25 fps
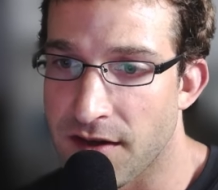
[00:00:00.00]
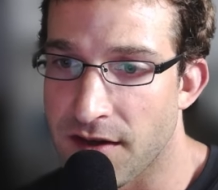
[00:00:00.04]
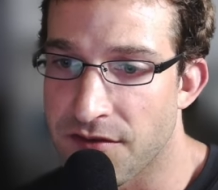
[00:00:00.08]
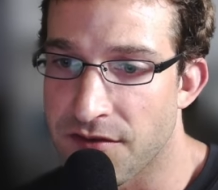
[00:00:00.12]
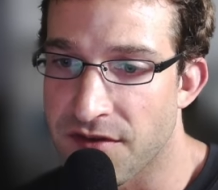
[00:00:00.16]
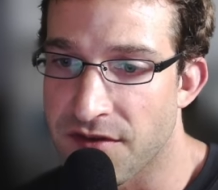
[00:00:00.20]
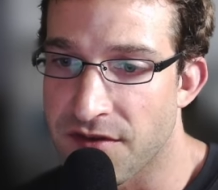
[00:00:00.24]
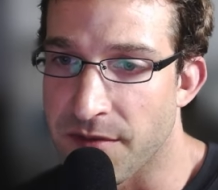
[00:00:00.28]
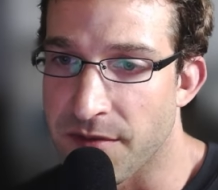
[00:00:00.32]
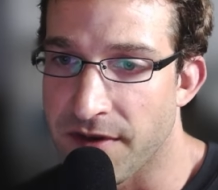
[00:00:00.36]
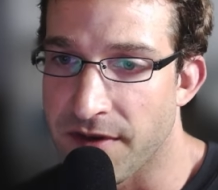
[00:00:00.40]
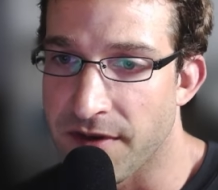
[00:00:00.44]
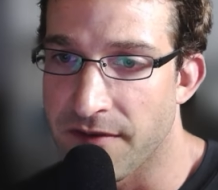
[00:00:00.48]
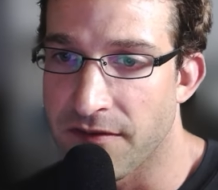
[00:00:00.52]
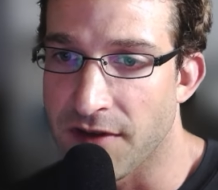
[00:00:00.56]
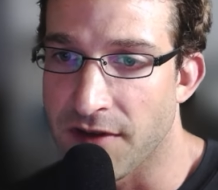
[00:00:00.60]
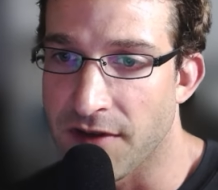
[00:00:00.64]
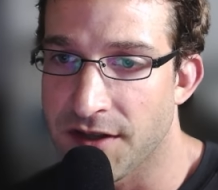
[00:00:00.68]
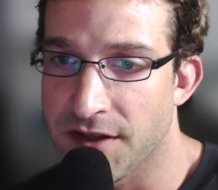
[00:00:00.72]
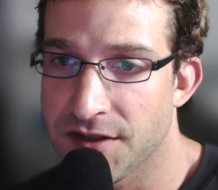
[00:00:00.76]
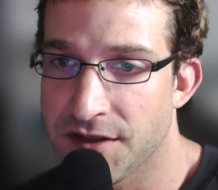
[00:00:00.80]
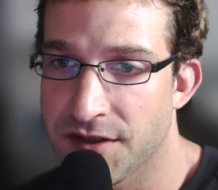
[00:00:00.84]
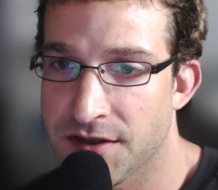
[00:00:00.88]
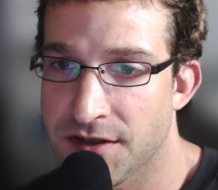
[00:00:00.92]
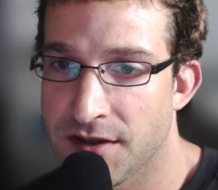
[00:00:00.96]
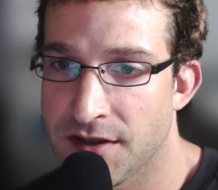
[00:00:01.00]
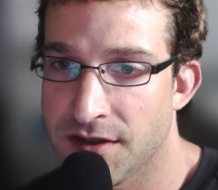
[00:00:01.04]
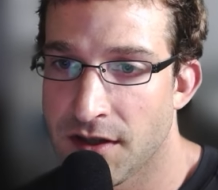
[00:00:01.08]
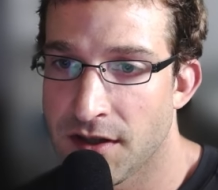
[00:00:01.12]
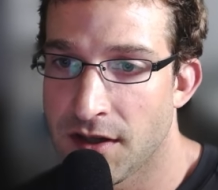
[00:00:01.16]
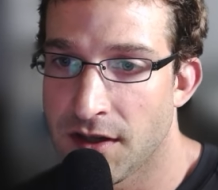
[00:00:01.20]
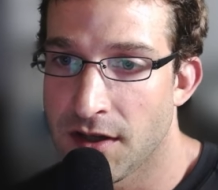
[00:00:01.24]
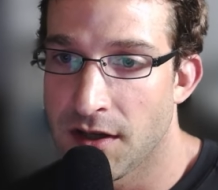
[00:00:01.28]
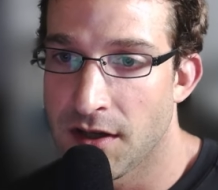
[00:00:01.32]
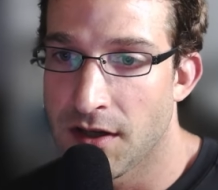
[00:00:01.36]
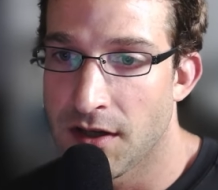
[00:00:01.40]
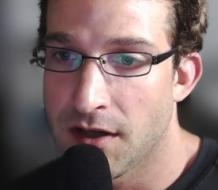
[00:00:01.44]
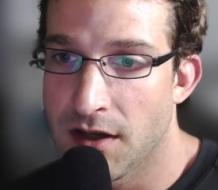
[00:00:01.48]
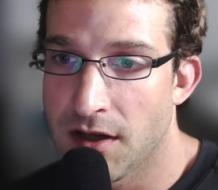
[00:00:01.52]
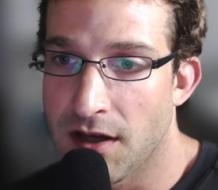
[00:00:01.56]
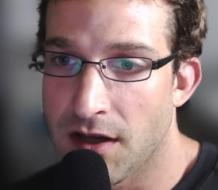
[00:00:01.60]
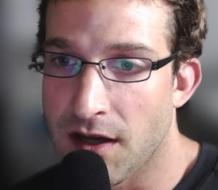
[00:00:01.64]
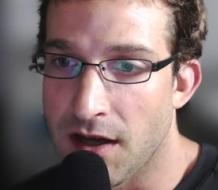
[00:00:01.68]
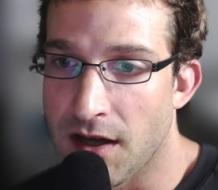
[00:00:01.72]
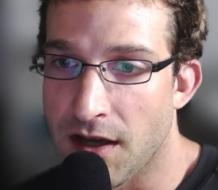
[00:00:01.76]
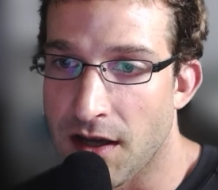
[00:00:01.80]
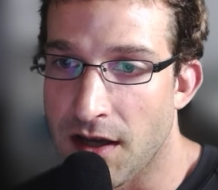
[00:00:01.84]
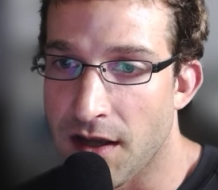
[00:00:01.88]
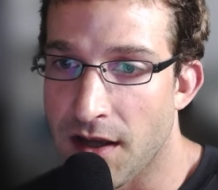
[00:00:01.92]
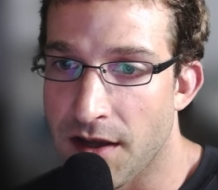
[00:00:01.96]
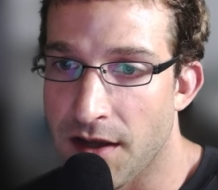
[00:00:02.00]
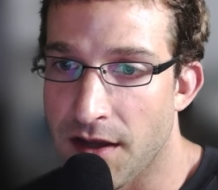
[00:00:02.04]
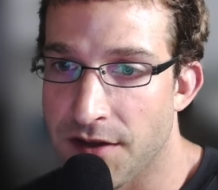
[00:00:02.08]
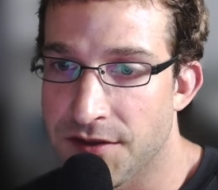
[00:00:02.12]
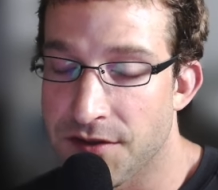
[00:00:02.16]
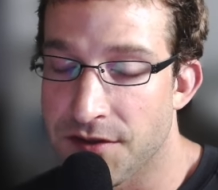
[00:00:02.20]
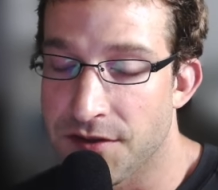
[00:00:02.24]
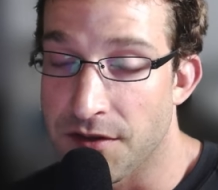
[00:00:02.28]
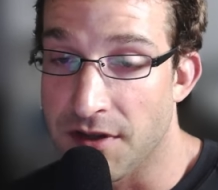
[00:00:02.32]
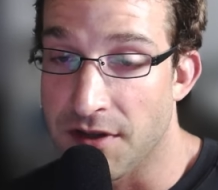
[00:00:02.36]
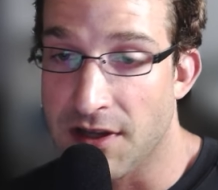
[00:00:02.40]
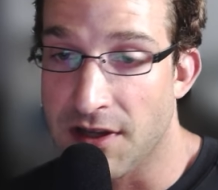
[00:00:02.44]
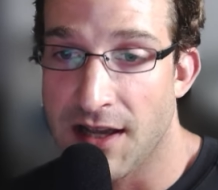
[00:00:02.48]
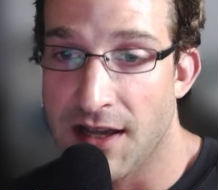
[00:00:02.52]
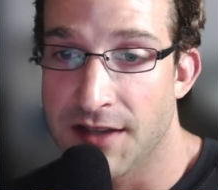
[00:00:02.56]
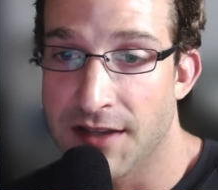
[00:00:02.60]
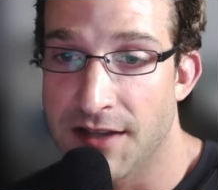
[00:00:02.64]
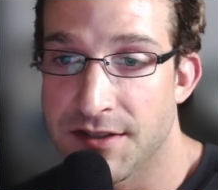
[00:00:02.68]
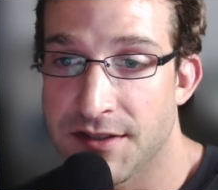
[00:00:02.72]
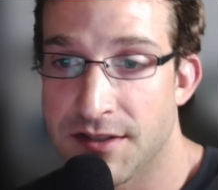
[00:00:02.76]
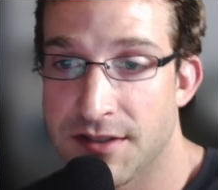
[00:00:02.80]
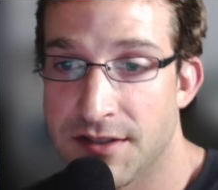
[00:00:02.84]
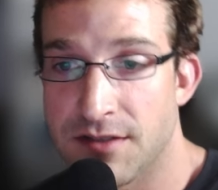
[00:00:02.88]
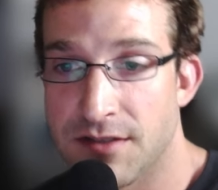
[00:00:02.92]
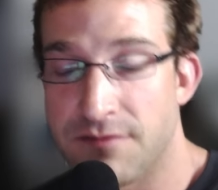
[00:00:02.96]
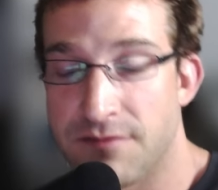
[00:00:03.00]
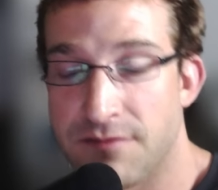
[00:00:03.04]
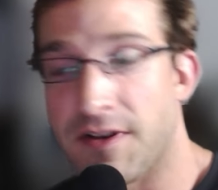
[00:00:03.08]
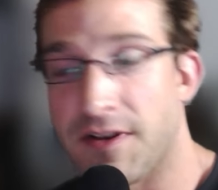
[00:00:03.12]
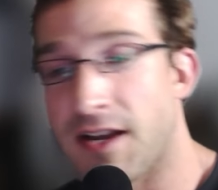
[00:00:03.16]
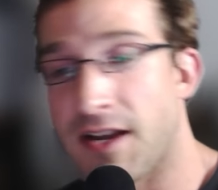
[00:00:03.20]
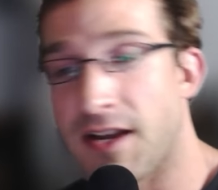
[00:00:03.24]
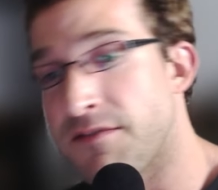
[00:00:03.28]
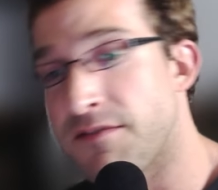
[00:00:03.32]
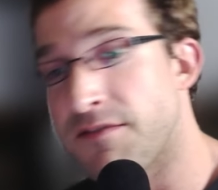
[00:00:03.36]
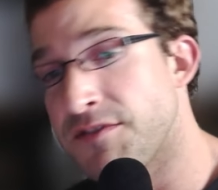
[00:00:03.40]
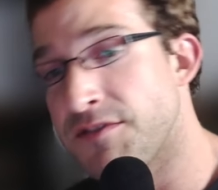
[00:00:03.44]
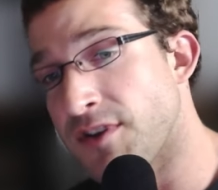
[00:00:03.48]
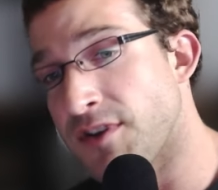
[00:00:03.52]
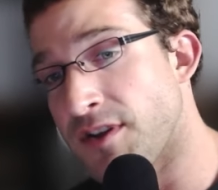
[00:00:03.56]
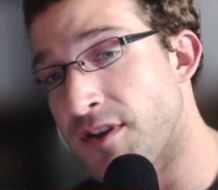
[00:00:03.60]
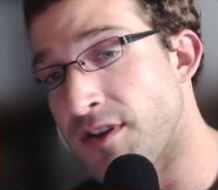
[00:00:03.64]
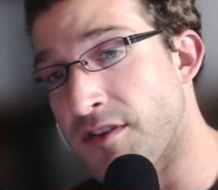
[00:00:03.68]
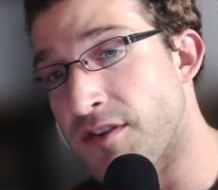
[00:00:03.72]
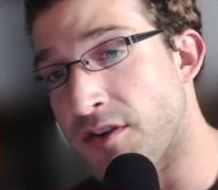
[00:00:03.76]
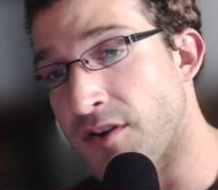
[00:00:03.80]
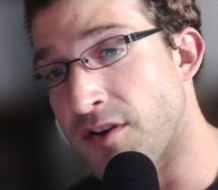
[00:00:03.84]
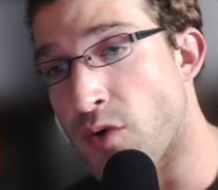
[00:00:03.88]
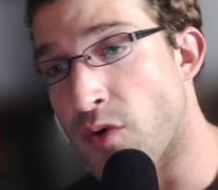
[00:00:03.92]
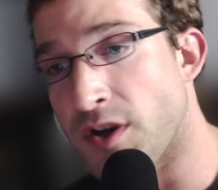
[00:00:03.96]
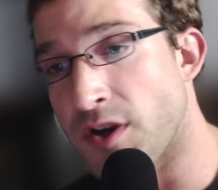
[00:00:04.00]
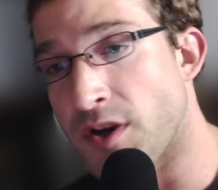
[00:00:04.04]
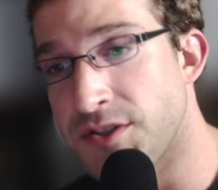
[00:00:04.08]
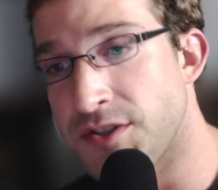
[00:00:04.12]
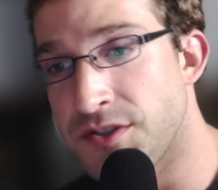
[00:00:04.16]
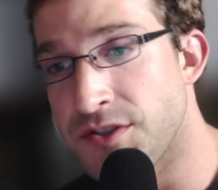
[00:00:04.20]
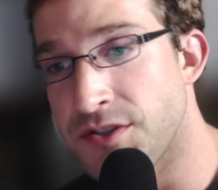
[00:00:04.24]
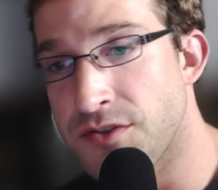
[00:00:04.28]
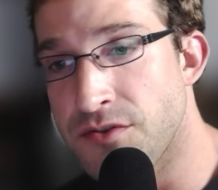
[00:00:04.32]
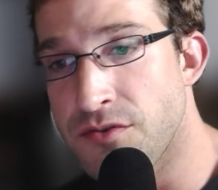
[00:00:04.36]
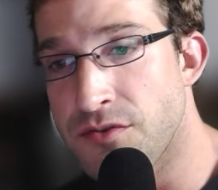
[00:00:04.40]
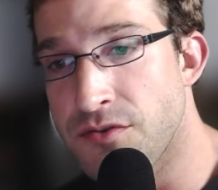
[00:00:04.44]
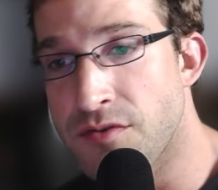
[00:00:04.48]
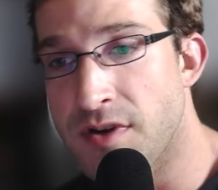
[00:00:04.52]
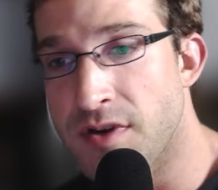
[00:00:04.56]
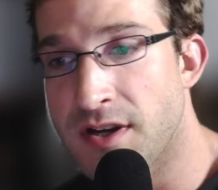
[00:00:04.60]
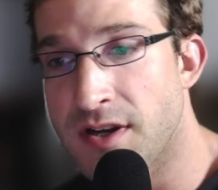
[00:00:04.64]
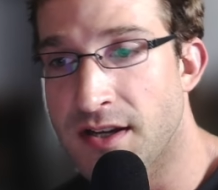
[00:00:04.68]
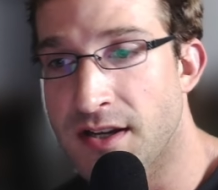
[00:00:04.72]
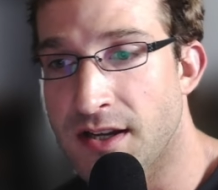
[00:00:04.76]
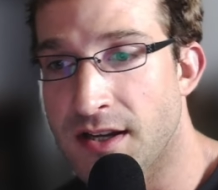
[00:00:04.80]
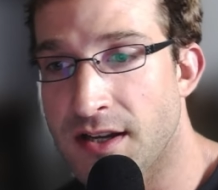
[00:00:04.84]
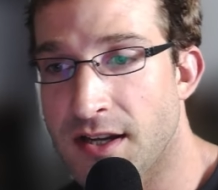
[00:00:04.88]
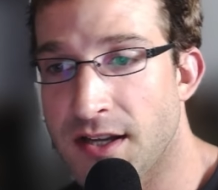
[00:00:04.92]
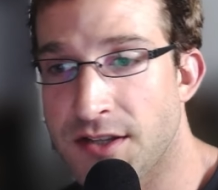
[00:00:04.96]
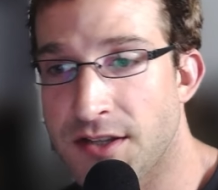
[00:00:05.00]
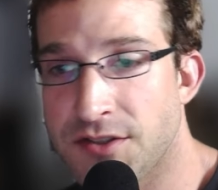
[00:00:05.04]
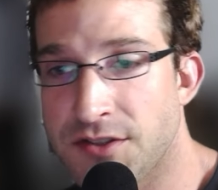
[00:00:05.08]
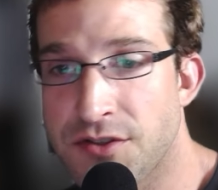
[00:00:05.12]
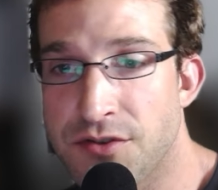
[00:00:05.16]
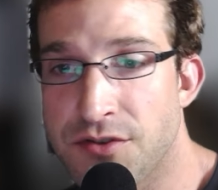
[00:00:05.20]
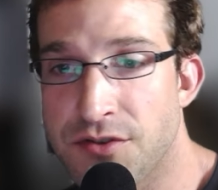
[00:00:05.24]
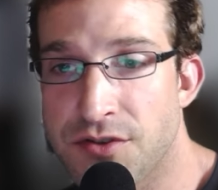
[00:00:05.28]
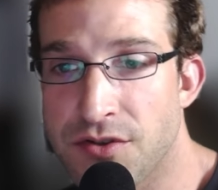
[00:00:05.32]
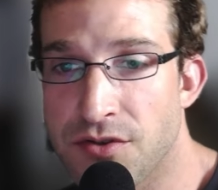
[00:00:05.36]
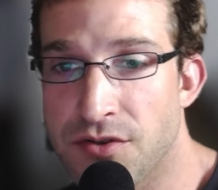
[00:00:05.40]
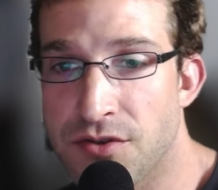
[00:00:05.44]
trim it flush. So the class 5s on the quad 2, 2.2,